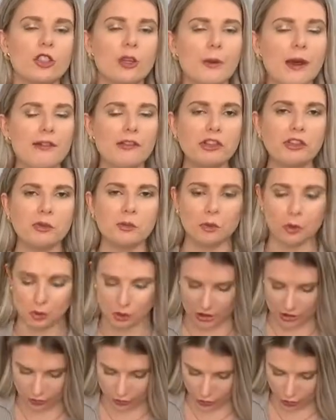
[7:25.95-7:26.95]
wear a small
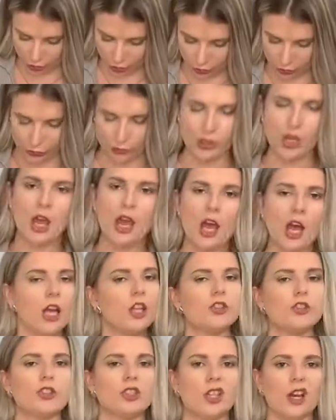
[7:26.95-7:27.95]
in joggers and
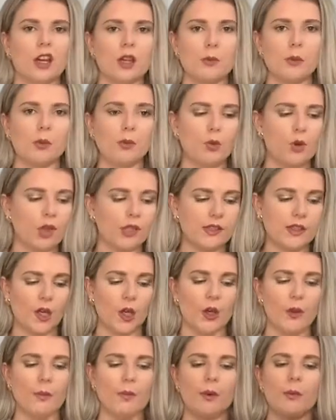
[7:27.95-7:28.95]
just tie them up quite
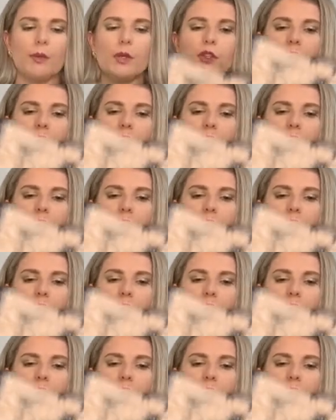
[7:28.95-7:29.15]
tight but because